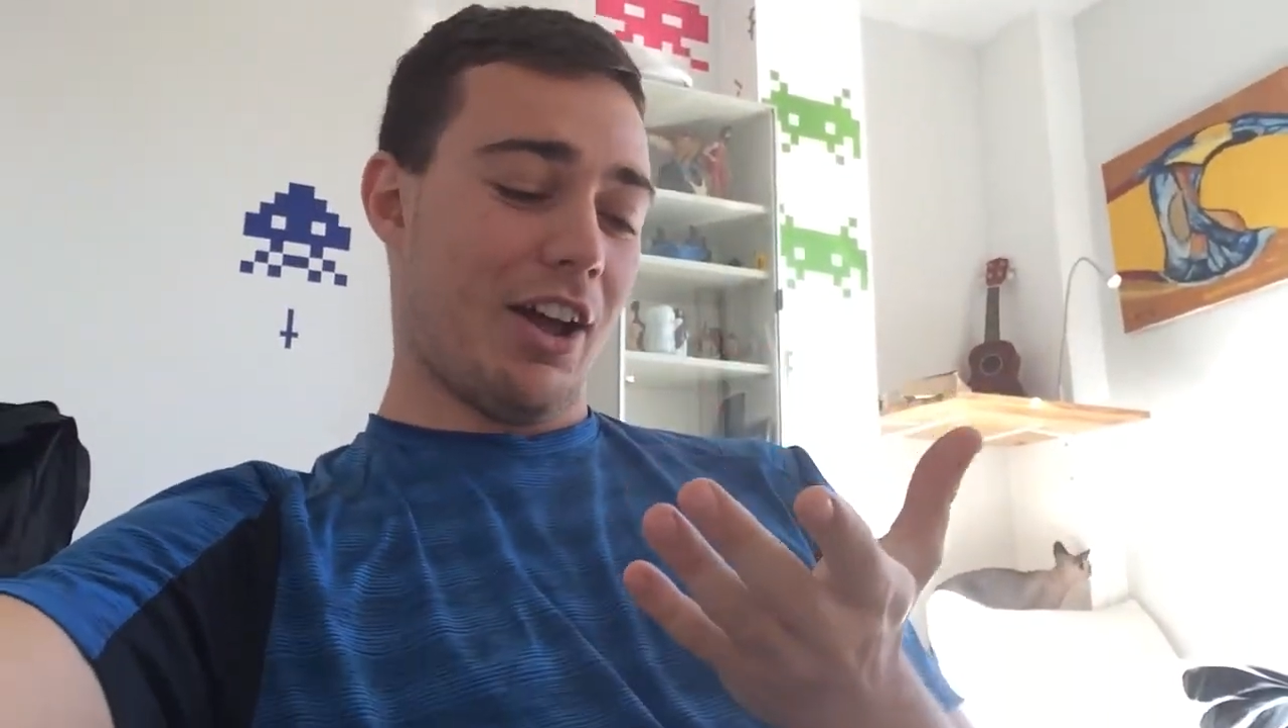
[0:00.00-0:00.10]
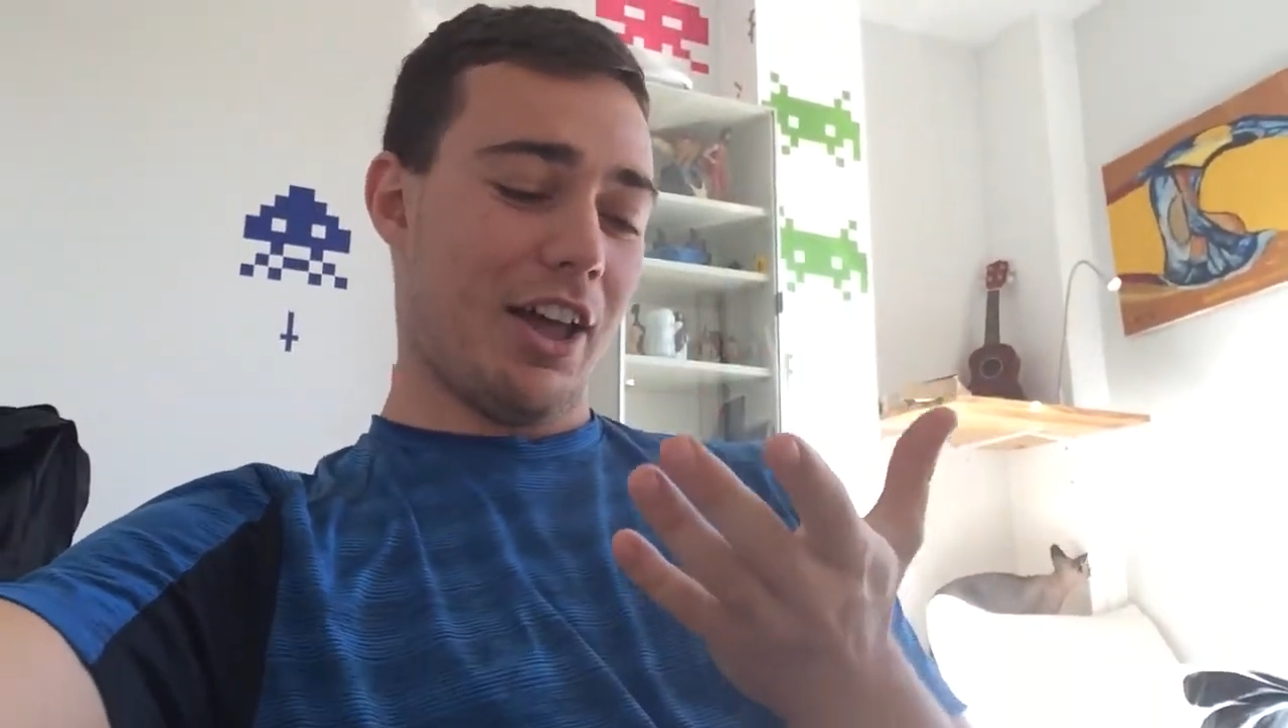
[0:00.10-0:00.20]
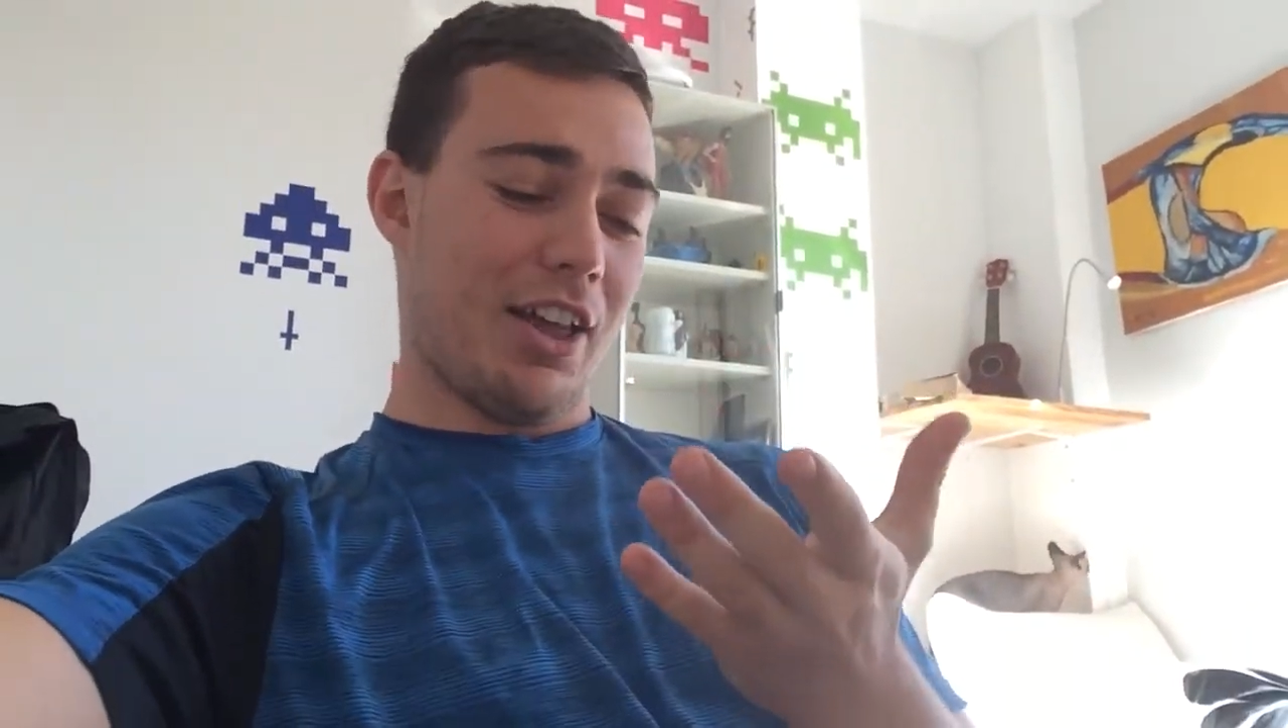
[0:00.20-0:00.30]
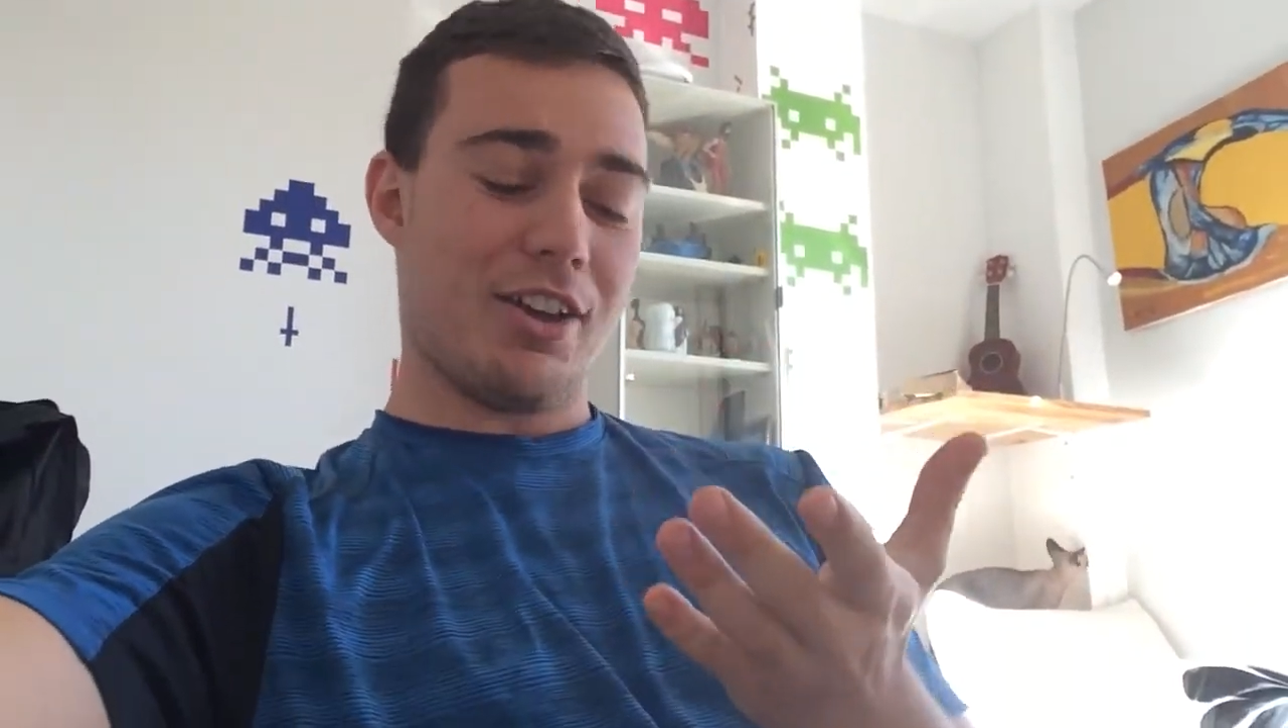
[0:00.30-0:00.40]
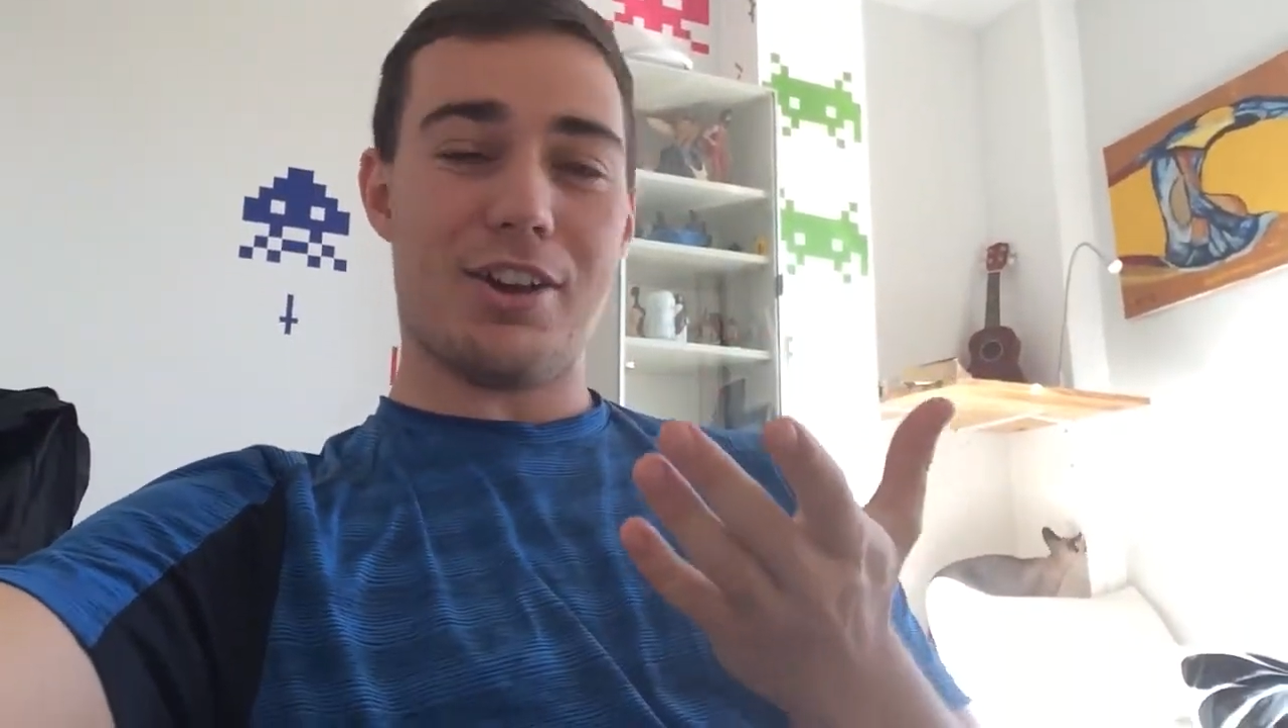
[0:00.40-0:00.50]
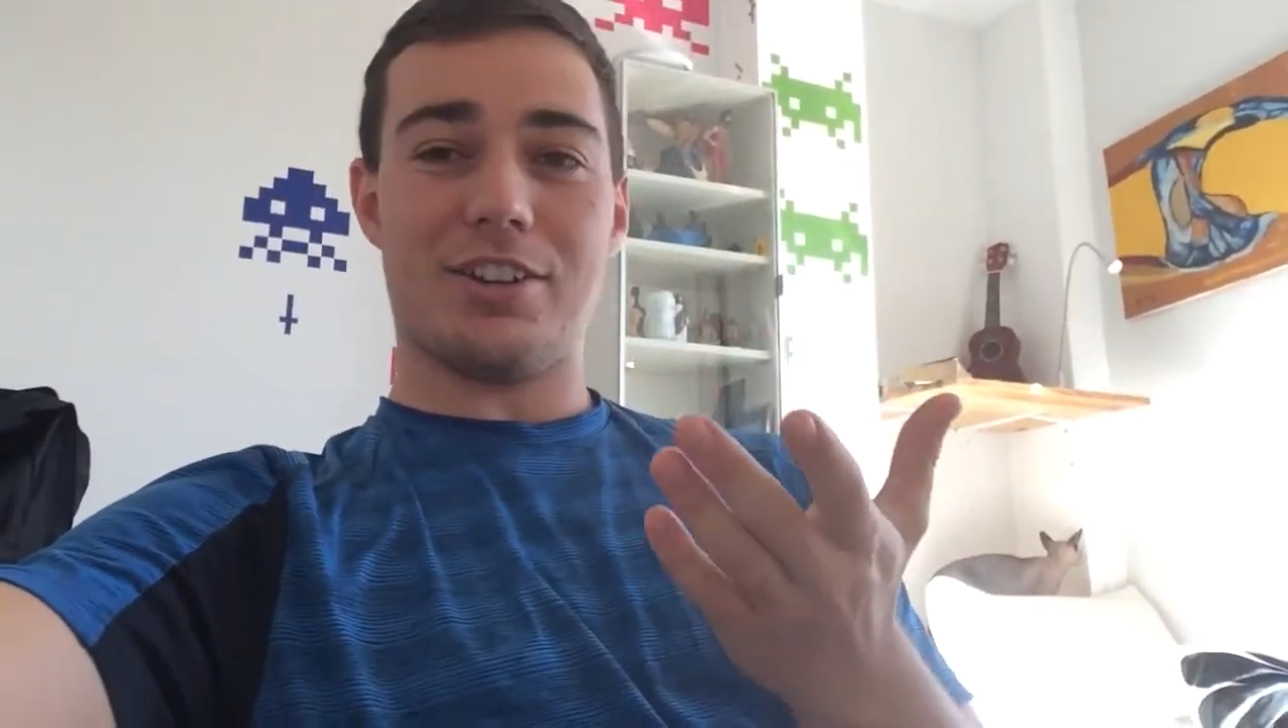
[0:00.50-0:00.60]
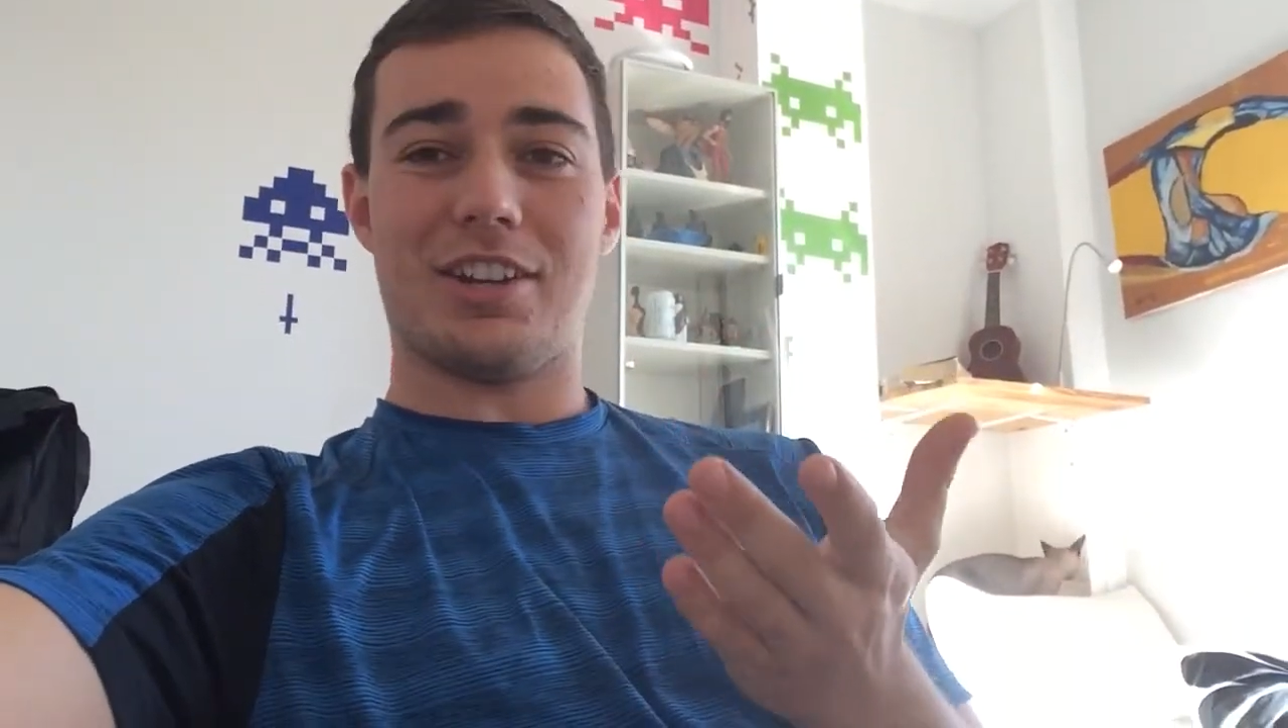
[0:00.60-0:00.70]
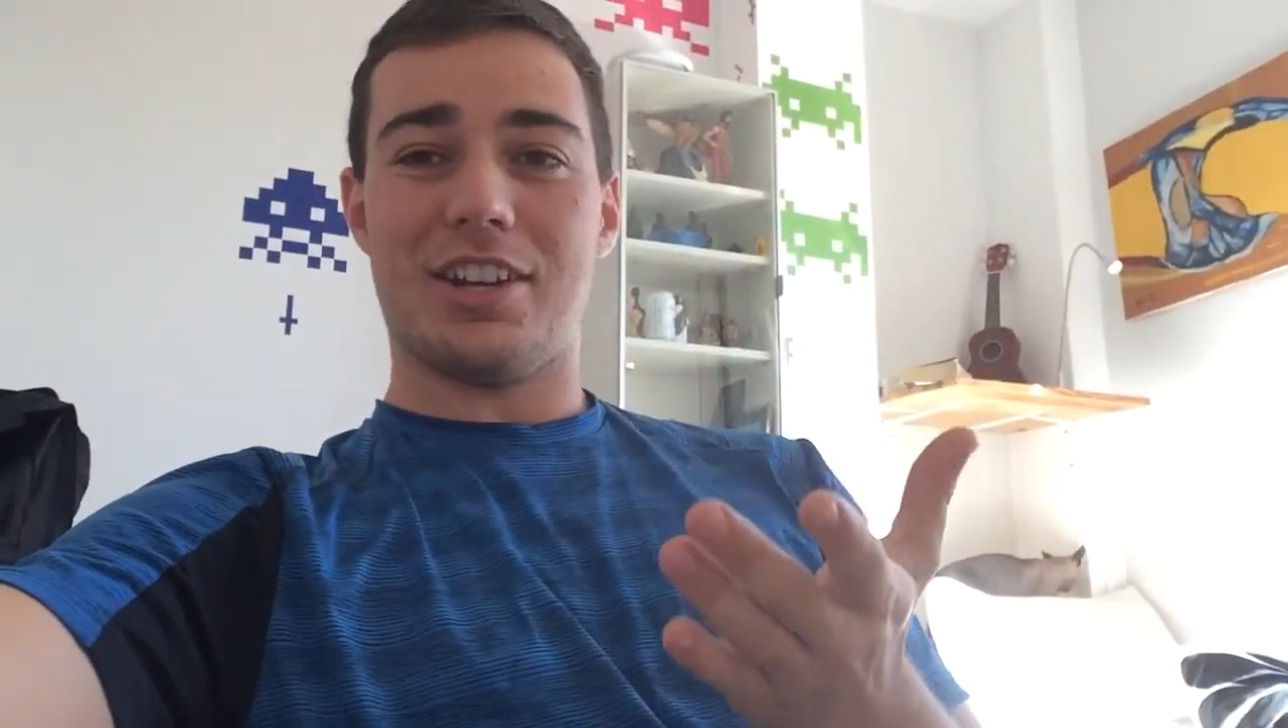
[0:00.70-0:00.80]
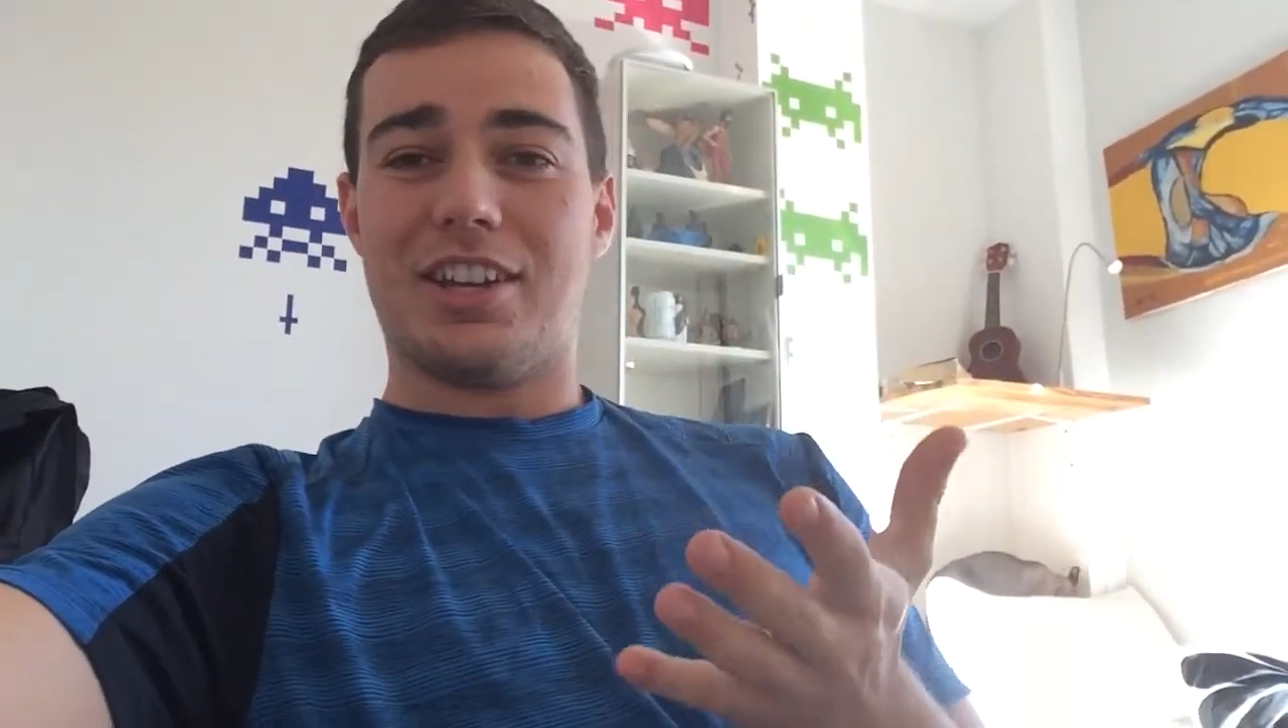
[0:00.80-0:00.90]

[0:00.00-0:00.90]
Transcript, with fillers: I heard